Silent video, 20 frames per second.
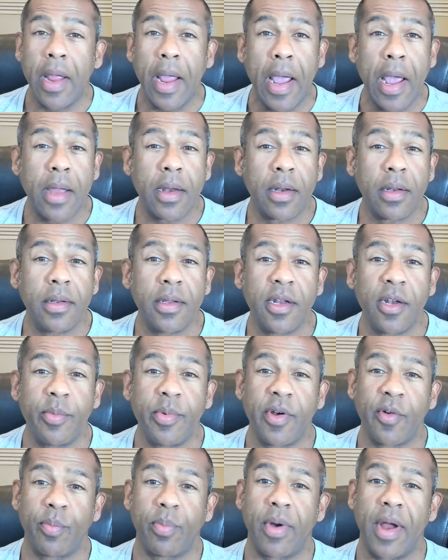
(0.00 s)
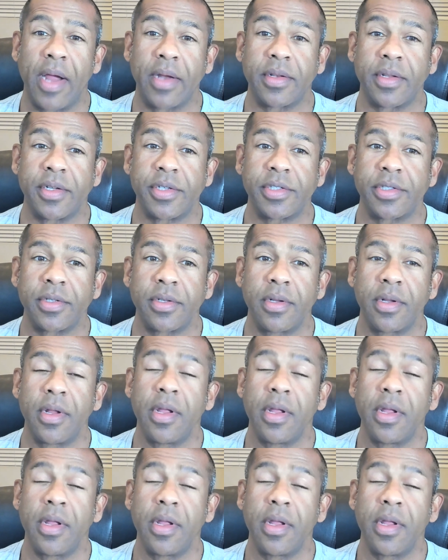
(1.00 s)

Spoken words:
and a little bit of practice.